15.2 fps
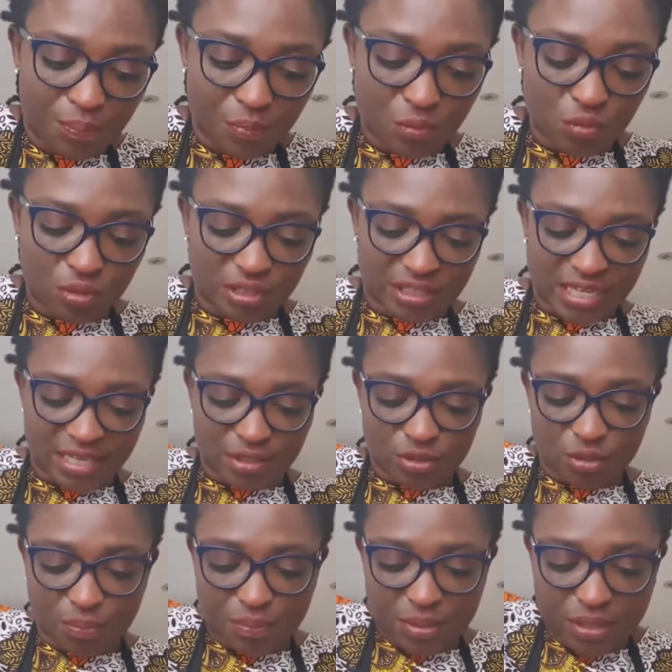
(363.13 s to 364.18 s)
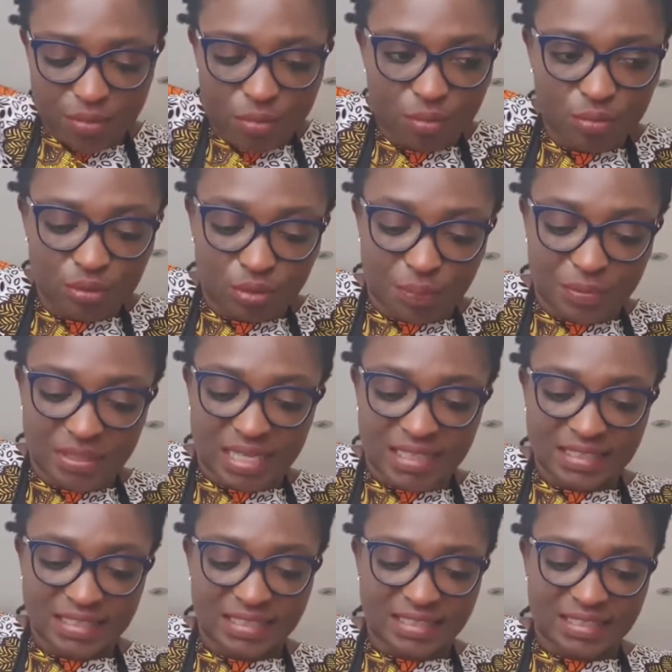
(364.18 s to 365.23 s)
good dear topic, or topic
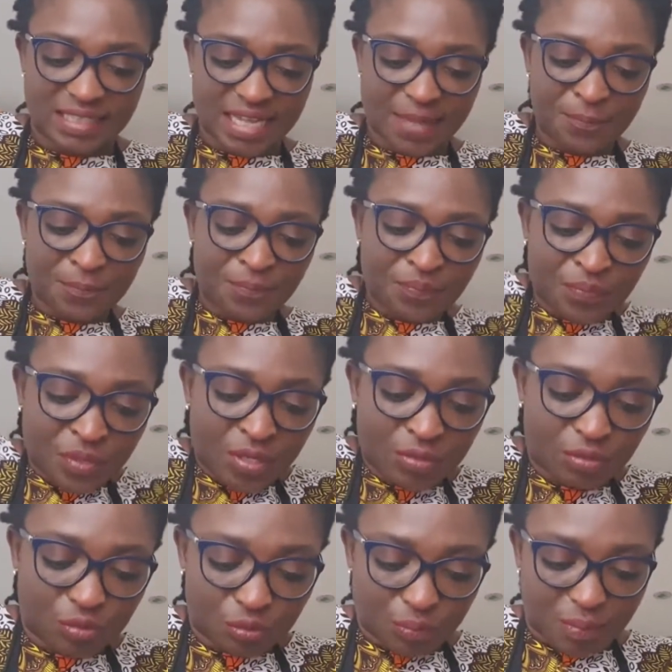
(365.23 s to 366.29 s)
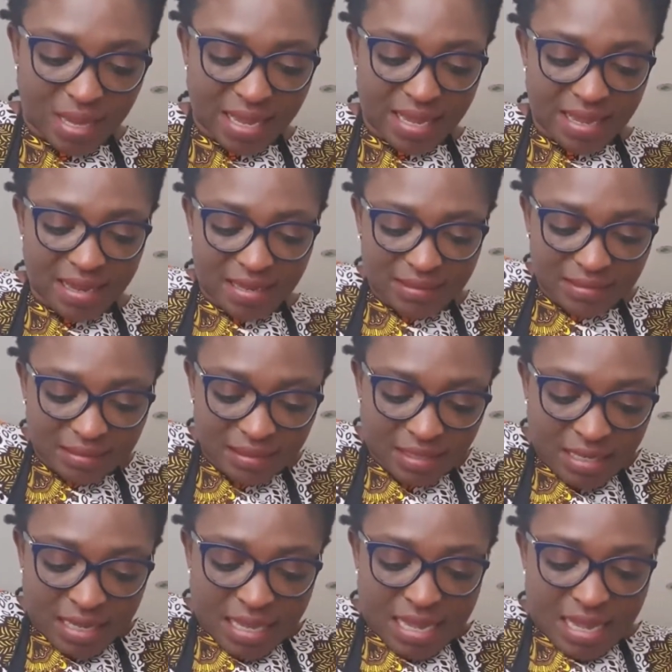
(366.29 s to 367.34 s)
that is dear to my heart.
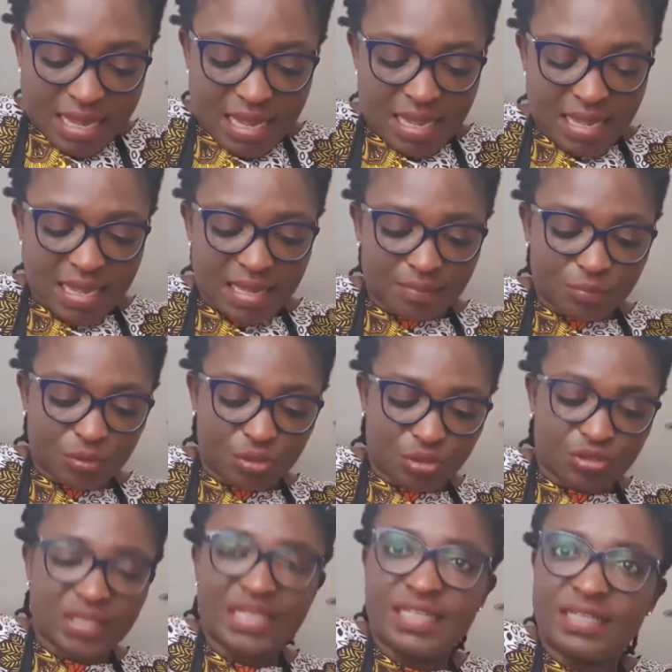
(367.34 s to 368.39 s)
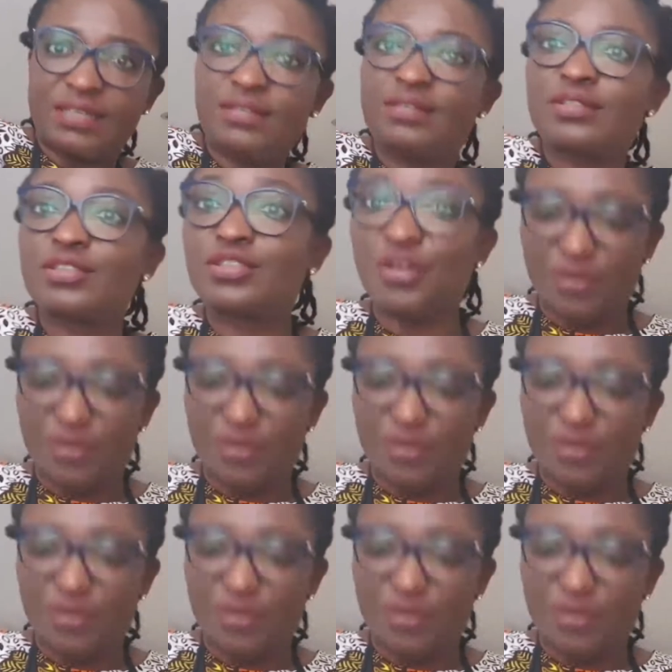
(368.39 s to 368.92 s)
Usually when